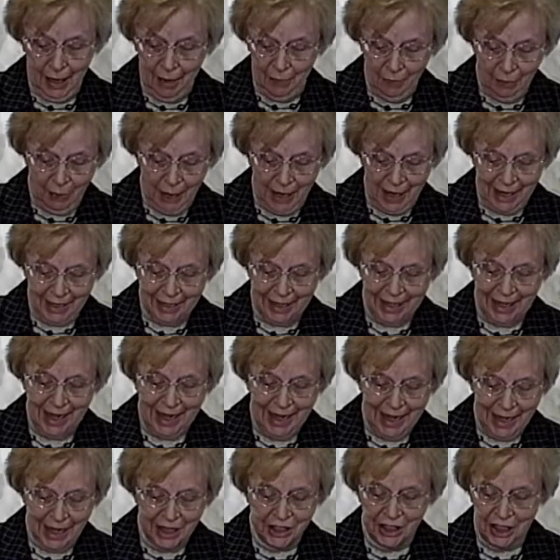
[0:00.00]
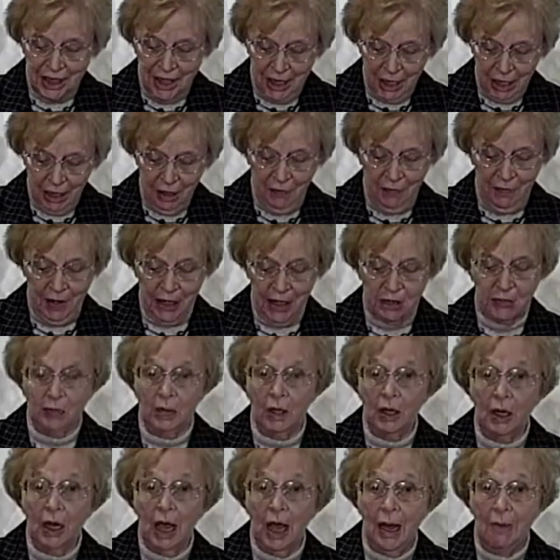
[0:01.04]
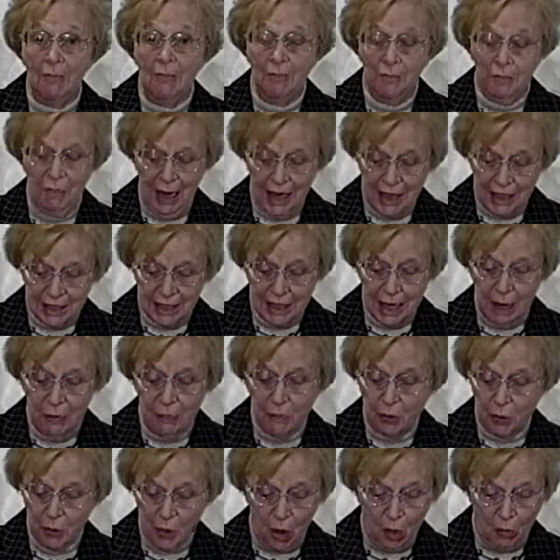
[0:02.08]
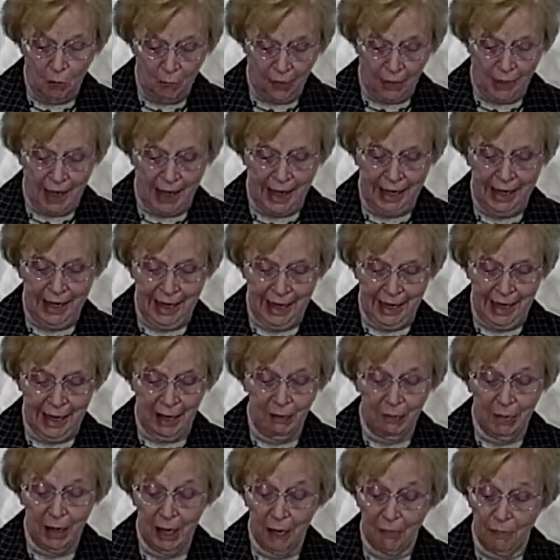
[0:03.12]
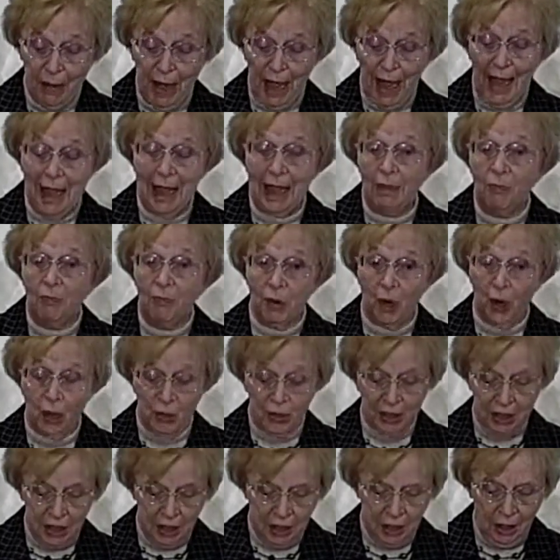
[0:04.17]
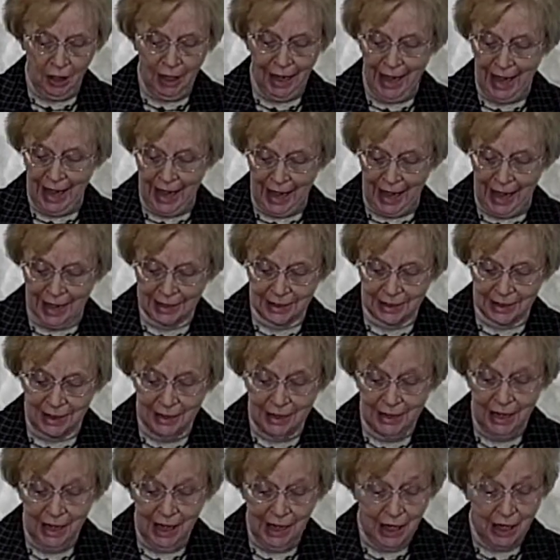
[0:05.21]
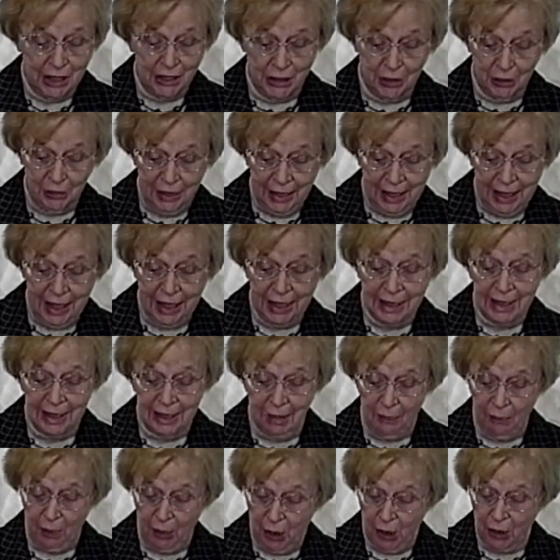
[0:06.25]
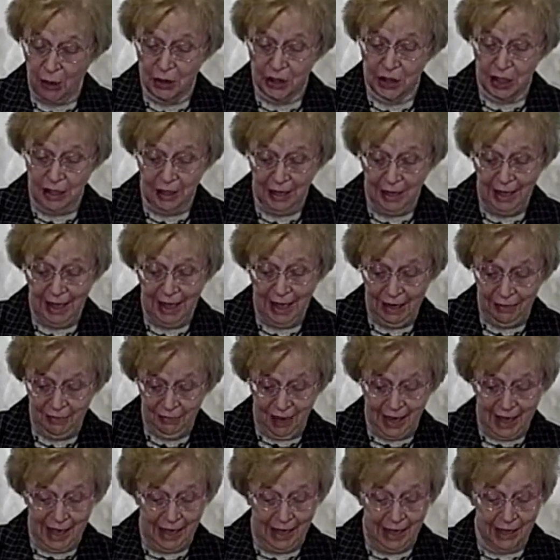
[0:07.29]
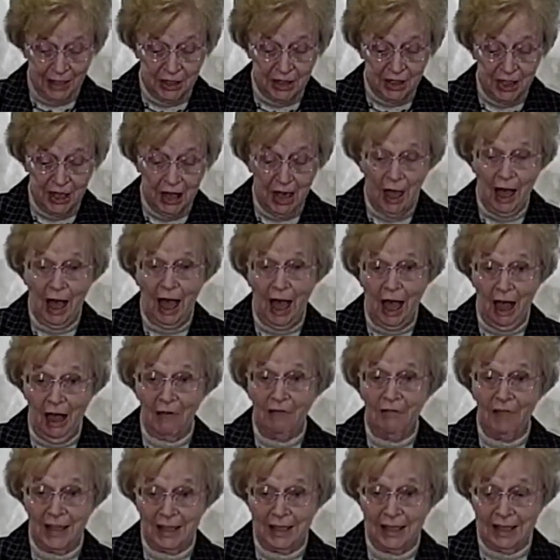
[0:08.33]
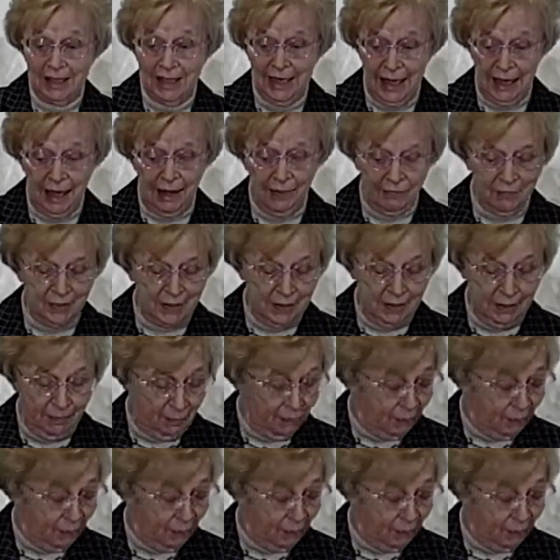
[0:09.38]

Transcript: But each individual must appropriate him by a personal act to get the personal advantage of this gift.